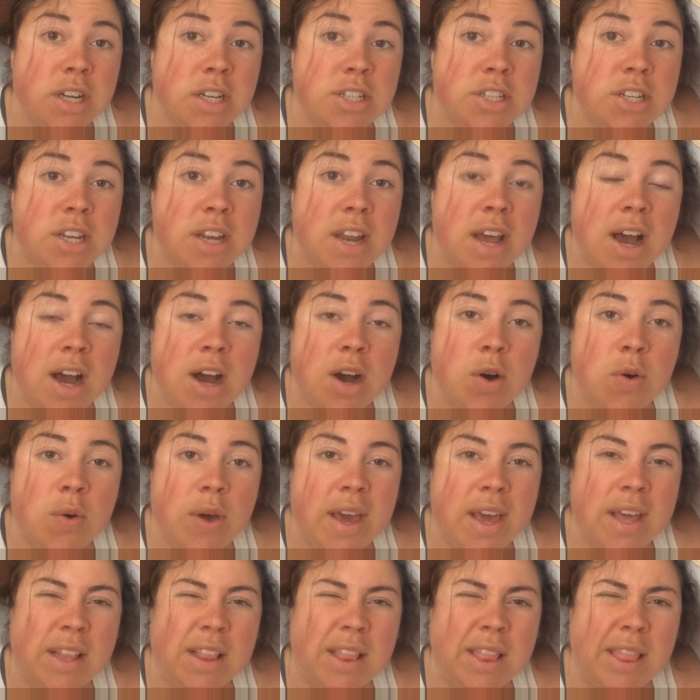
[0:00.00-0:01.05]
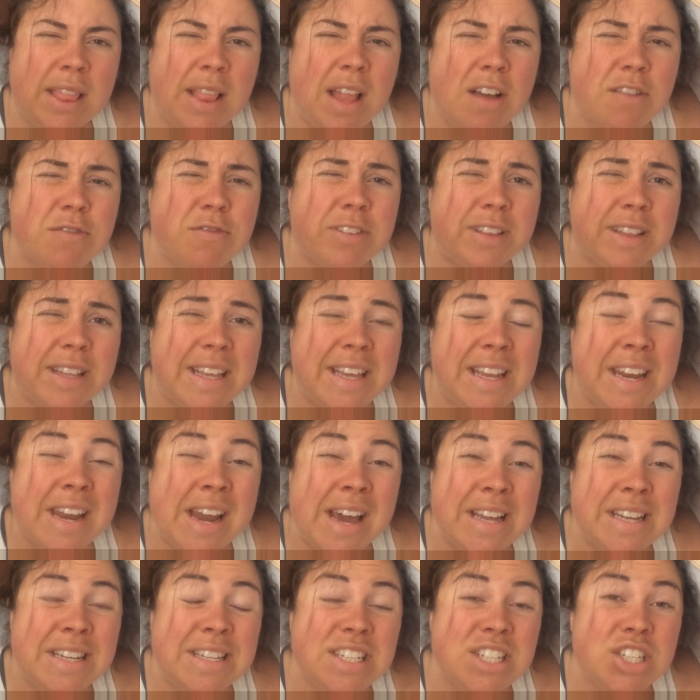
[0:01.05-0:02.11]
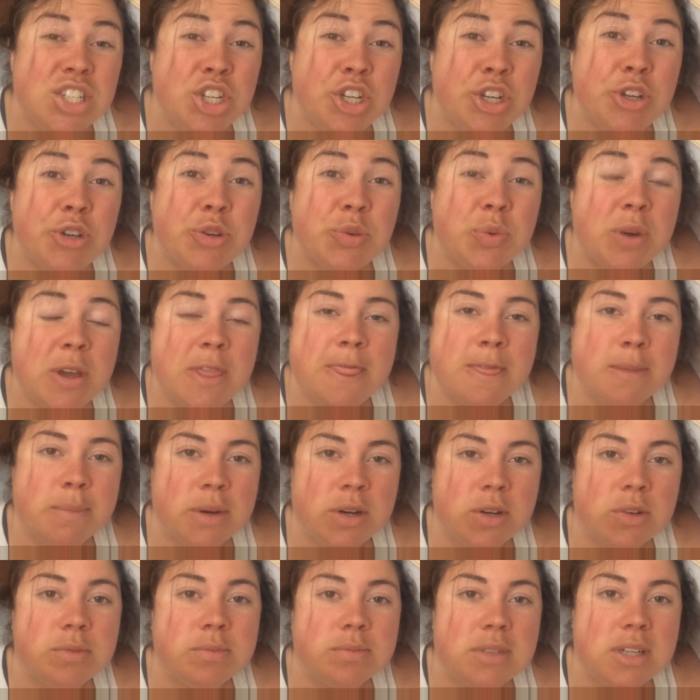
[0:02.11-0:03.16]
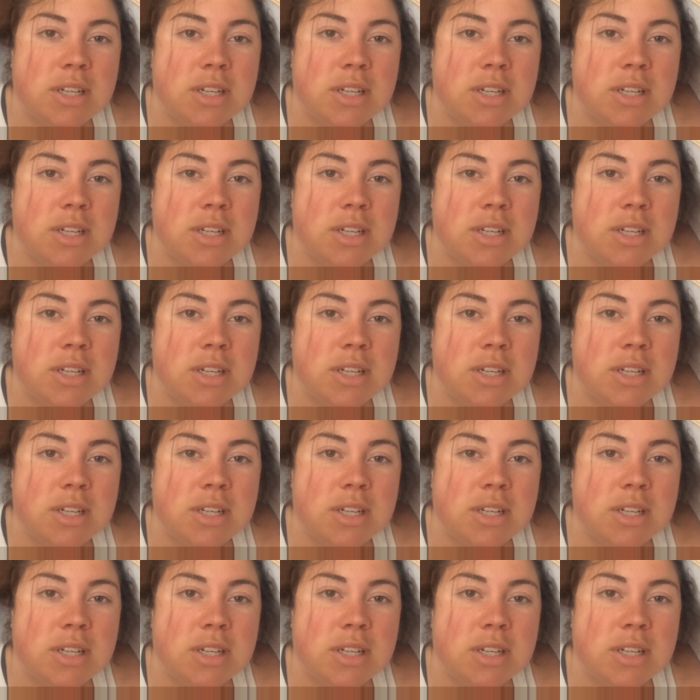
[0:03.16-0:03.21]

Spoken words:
to now a lovely 92 in the boat.